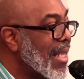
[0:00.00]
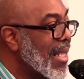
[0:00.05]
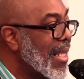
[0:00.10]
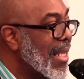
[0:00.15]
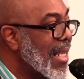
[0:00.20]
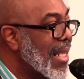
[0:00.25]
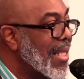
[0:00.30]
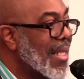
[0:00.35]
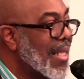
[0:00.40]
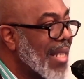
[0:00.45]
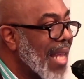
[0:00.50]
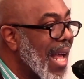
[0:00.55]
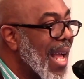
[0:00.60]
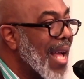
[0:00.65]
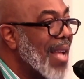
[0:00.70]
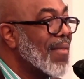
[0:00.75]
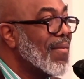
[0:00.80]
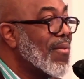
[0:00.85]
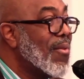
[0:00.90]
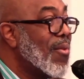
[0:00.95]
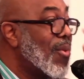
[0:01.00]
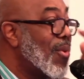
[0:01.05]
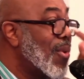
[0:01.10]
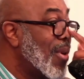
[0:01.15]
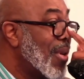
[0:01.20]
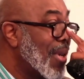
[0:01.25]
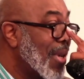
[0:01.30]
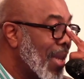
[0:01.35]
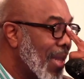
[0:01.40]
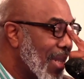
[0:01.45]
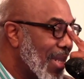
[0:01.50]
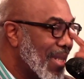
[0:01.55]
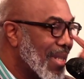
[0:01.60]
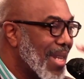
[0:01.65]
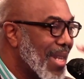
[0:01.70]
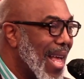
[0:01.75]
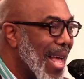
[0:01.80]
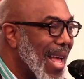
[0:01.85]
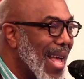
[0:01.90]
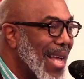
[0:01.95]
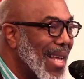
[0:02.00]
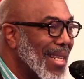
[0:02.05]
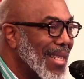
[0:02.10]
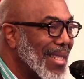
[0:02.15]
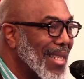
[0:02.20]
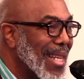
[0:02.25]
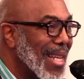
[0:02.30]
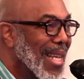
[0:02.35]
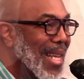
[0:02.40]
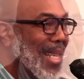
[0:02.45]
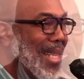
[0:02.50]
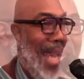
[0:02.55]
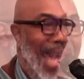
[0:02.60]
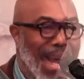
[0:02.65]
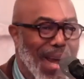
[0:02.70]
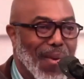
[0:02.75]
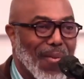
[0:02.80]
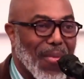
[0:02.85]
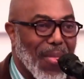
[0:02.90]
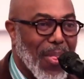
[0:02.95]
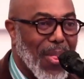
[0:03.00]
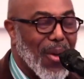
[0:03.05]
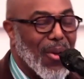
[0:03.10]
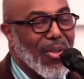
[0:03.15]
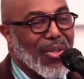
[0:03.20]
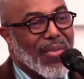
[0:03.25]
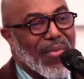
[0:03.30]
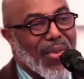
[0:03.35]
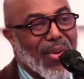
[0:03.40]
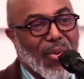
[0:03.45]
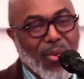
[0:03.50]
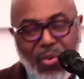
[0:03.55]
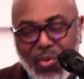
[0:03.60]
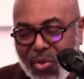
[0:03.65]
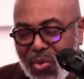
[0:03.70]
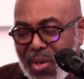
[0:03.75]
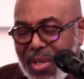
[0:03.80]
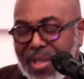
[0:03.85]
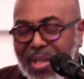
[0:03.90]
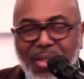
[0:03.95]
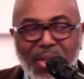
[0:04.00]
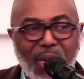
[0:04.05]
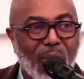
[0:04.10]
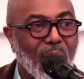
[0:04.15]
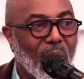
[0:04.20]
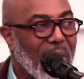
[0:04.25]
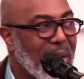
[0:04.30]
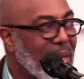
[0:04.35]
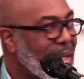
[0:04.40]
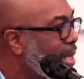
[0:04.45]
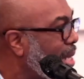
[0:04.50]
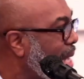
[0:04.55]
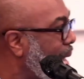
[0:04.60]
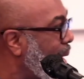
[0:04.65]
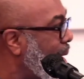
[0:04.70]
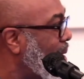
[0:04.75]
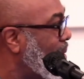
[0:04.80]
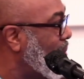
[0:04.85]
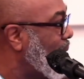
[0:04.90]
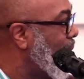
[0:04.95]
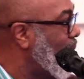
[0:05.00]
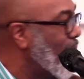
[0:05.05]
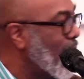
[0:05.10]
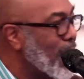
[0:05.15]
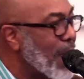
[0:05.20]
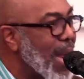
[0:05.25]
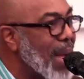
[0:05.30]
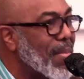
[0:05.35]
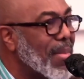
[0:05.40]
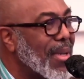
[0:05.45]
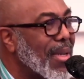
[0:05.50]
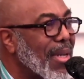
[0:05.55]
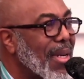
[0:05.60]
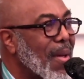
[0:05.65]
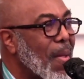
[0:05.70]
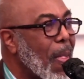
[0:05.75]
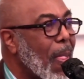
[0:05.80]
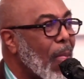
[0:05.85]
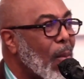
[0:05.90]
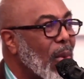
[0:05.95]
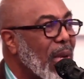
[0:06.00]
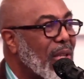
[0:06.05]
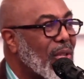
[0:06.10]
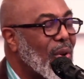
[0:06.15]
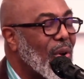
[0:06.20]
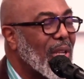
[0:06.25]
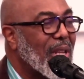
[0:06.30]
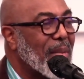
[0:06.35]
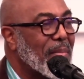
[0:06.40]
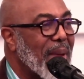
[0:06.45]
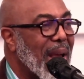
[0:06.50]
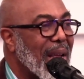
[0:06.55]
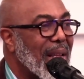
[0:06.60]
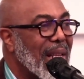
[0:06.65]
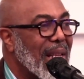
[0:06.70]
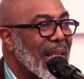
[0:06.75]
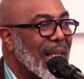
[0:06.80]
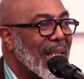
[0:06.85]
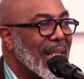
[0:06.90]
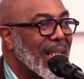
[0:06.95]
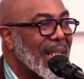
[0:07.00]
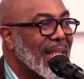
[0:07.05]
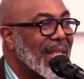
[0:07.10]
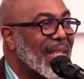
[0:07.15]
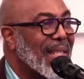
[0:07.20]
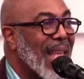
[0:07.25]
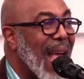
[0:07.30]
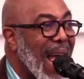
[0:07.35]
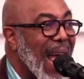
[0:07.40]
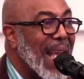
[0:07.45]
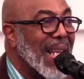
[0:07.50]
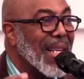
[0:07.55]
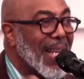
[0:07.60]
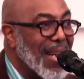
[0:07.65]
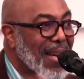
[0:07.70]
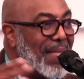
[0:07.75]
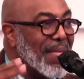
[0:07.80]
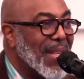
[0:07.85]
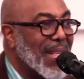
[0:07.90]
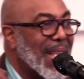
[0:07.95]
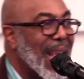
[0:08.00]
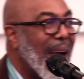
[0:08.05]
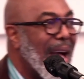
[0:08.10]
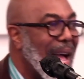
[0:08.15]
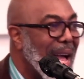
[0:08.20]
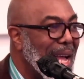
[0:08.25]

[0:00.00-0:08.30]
It's time for the signs. Now, those of you who joined us on Wednesday, if y'all remember, we talked about the sign of the times.